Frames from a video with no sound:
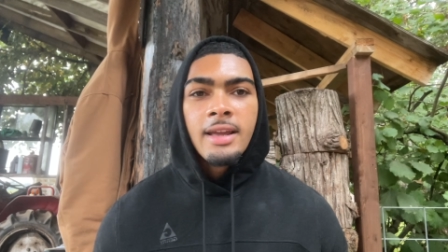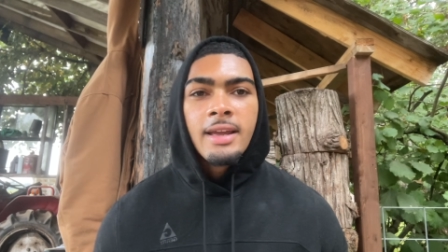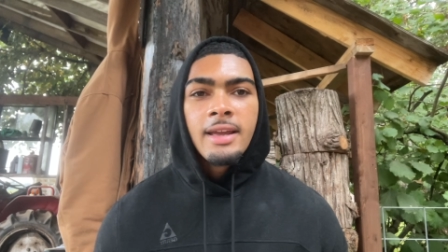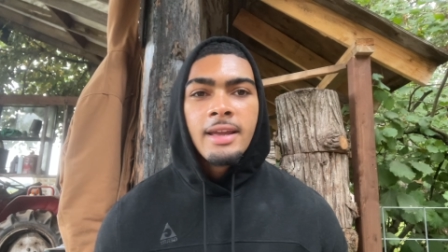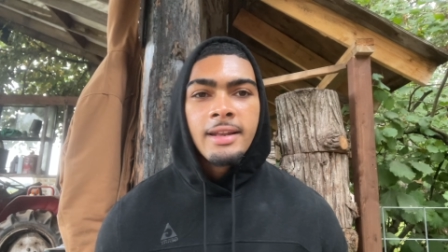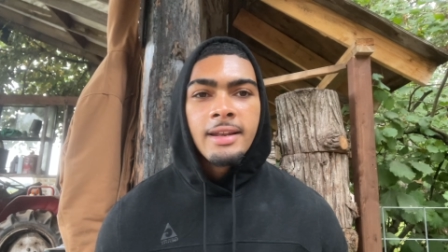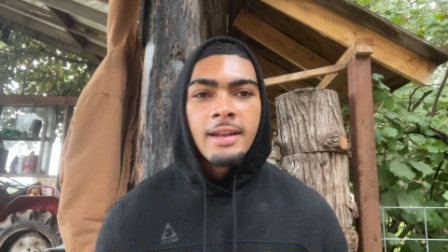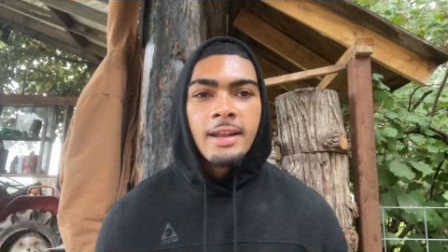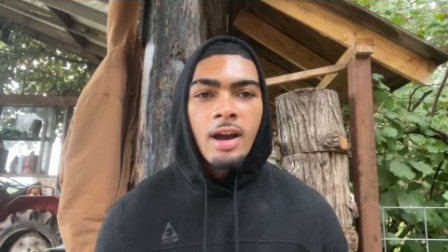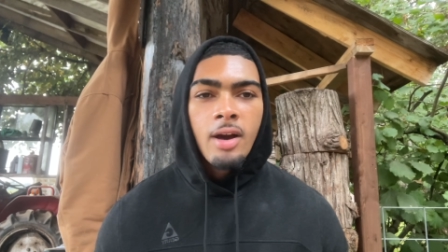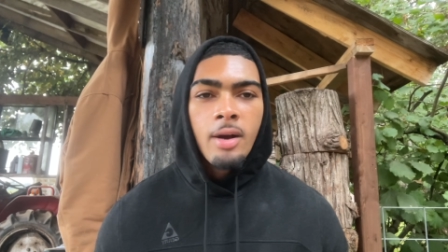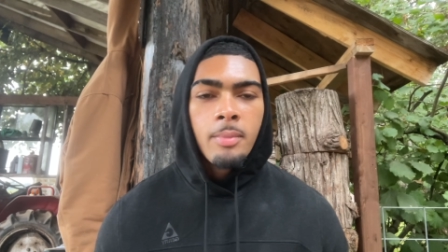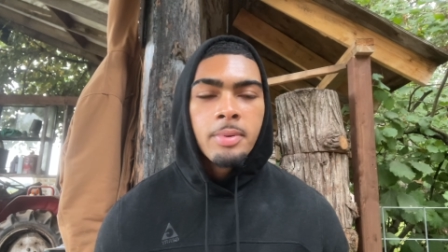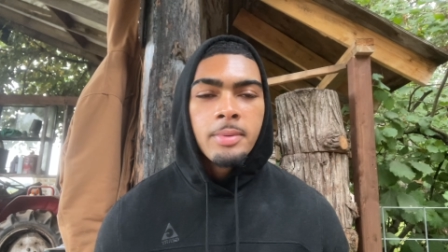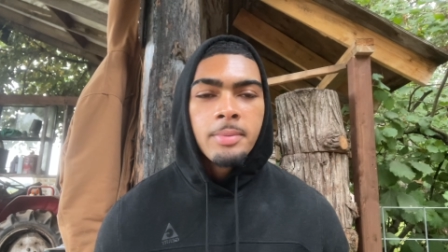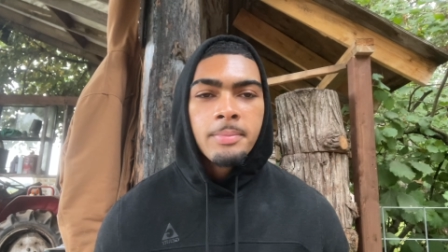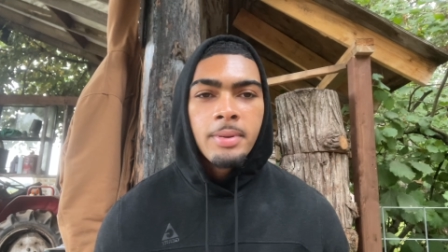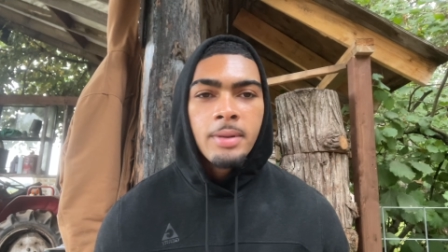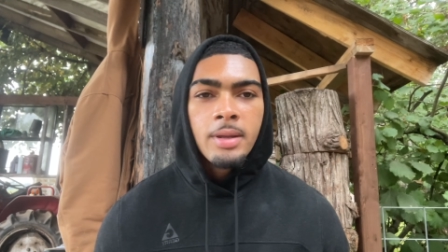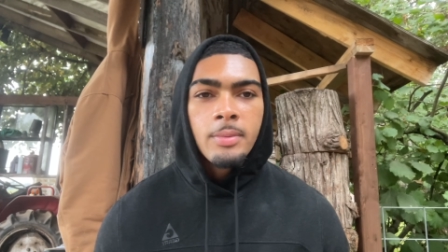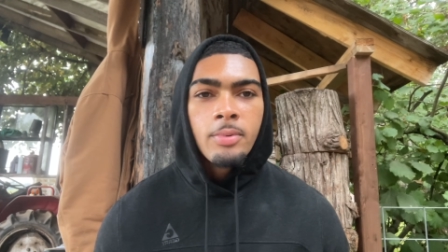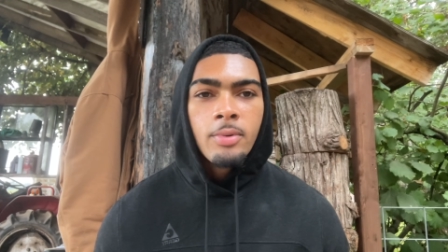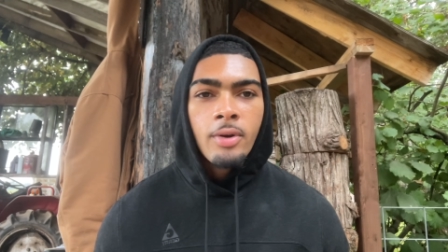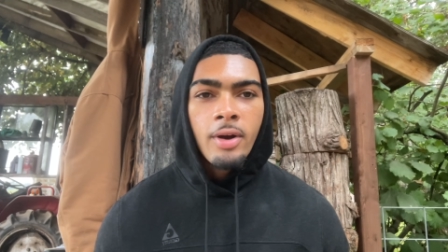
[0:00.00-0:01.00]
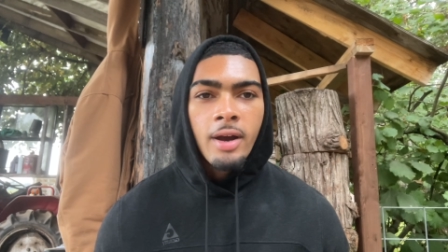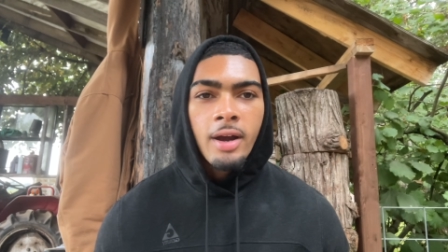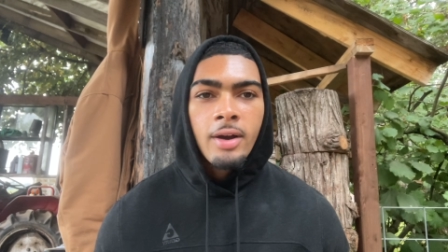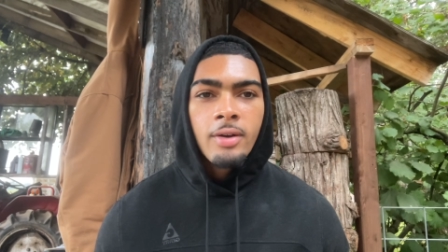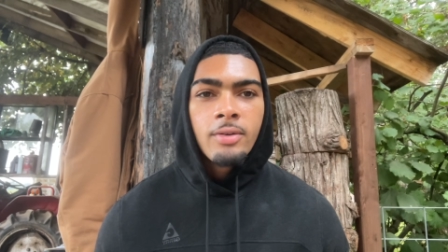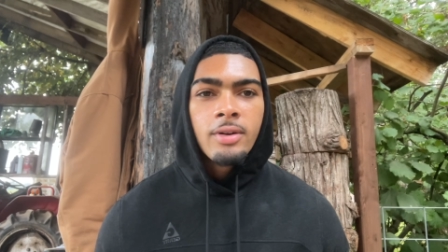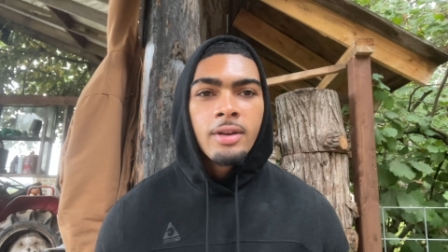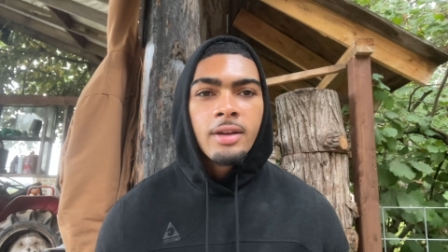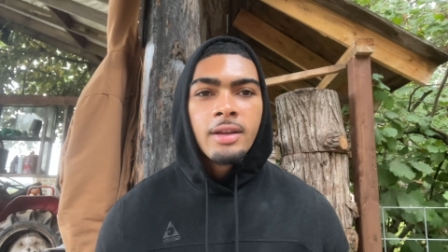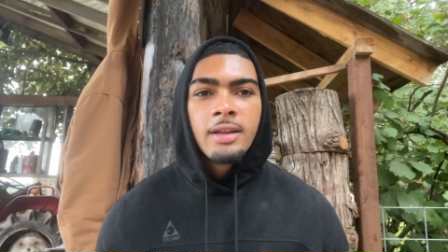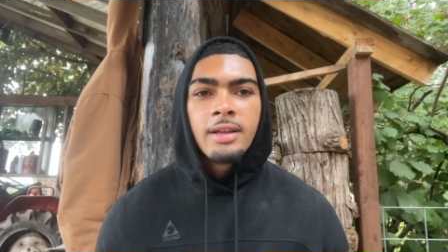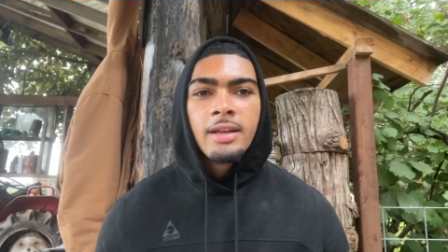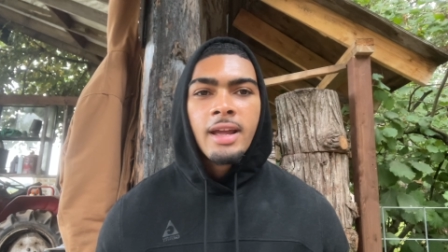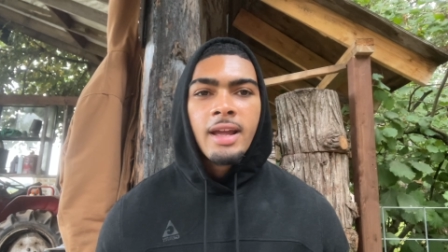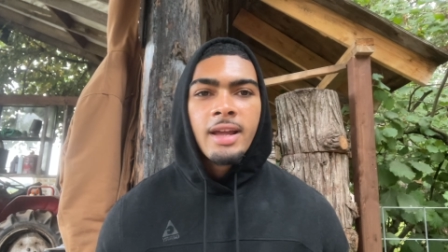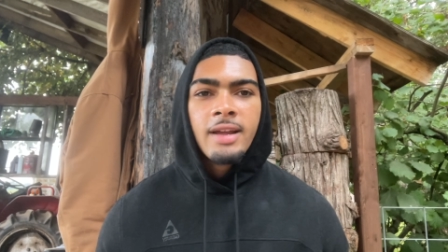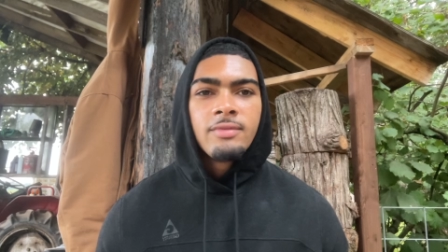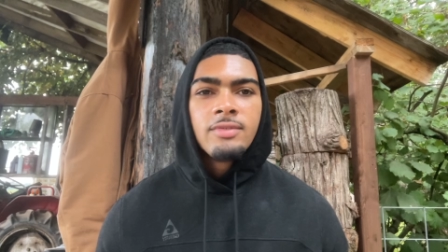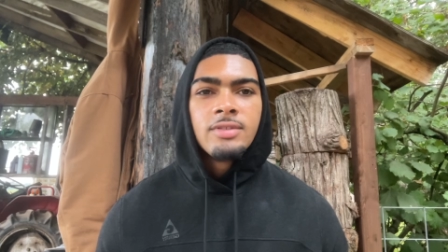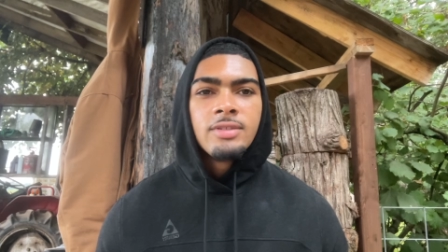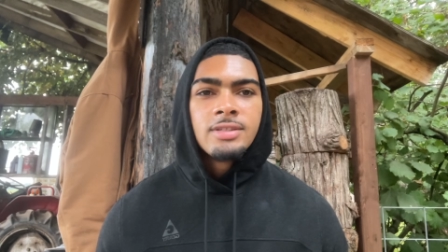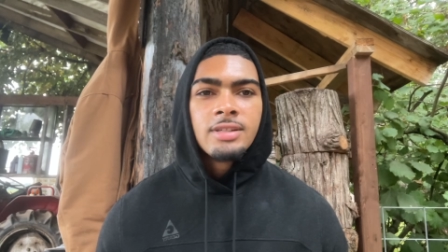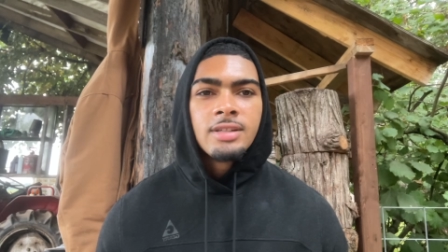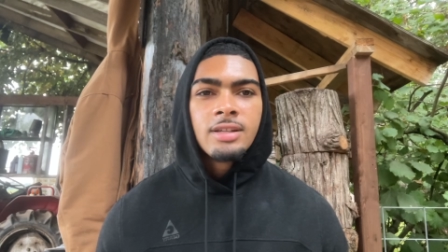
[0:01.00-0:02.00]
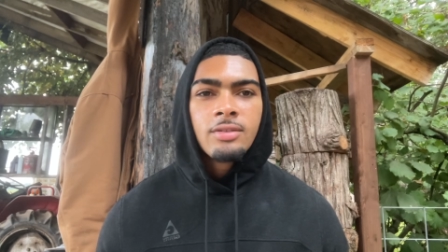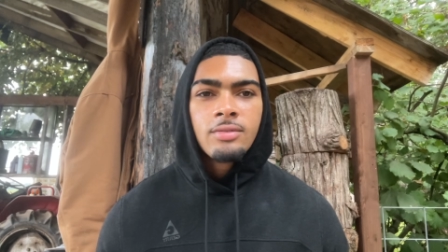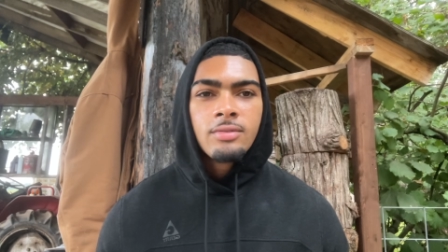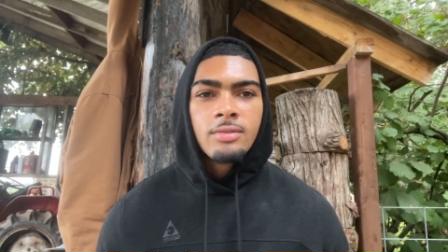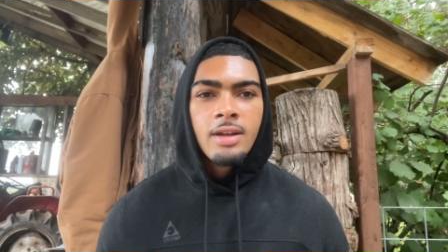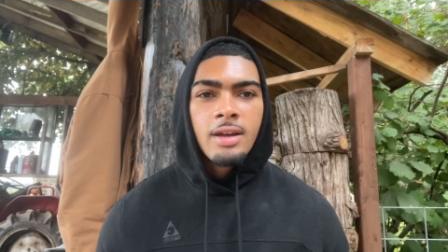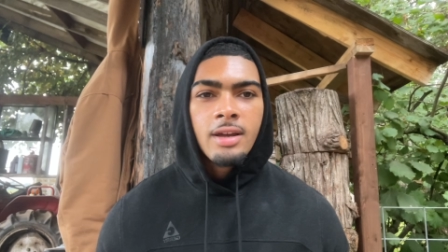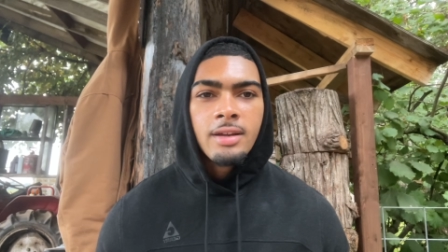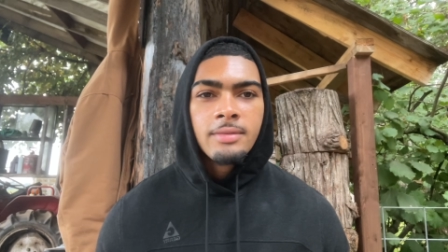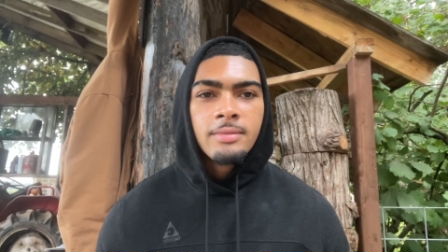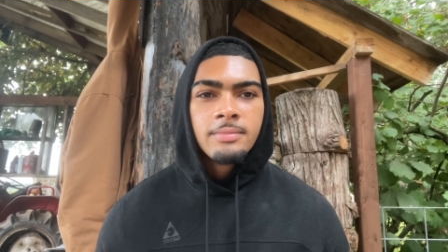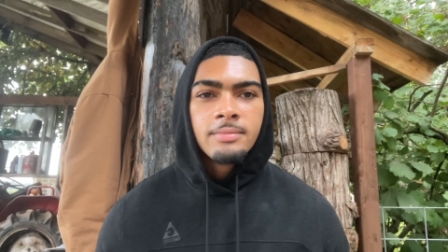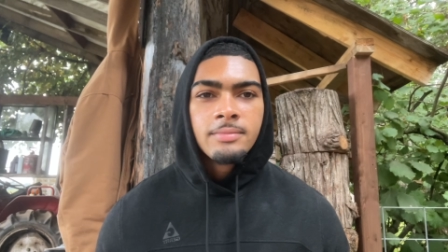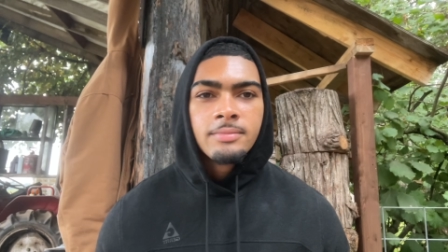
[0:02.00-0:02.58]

and helping people out every single day.